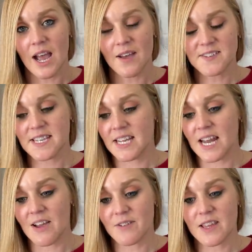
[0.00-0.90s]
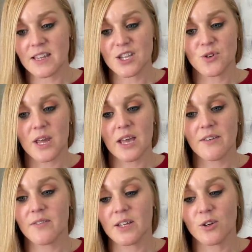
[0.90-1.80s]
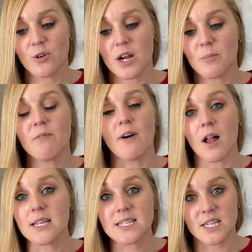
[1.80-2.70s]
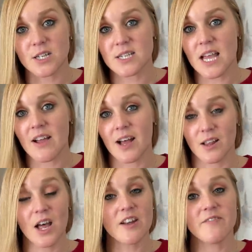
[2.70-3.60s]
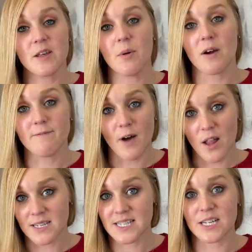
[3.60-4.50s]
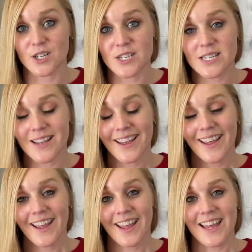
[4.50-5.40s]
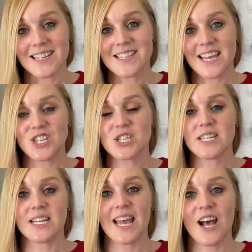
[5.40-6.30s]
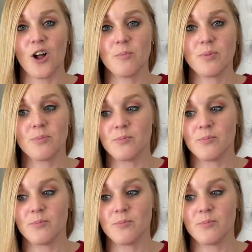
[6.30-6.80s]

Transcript: I've seen everything they do. They have incredible volunteers. A lot of them are volunteers and they just need help